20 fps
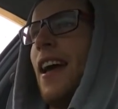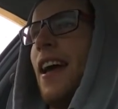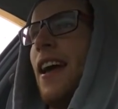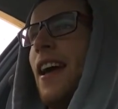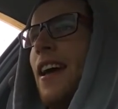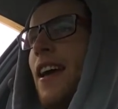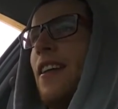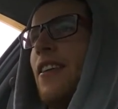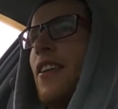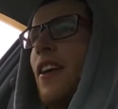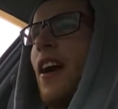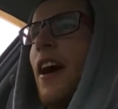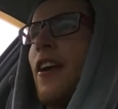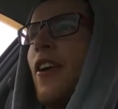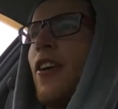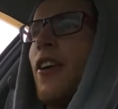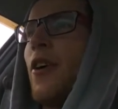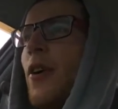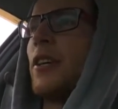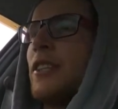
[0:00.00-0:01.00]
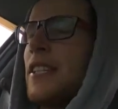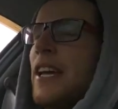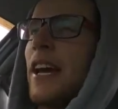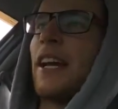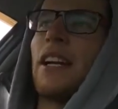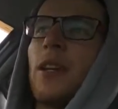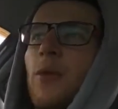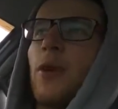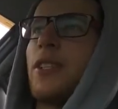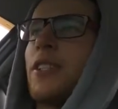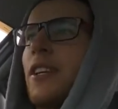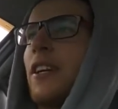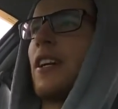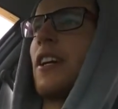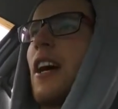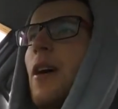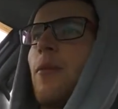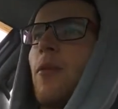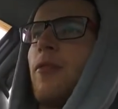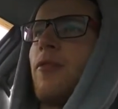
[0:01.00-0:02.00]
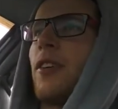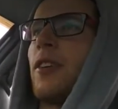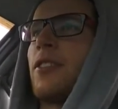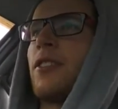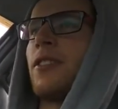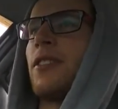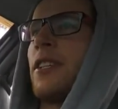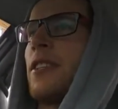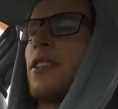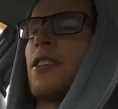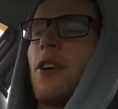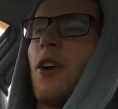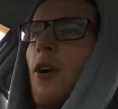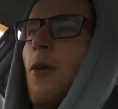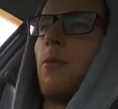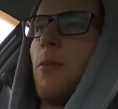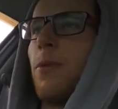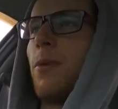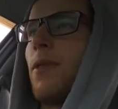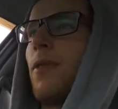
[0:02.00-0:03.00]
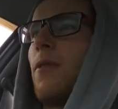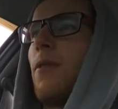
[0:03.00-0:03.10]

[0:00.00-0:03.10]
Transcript: And I don't know exactly what's going to come of this, this comp.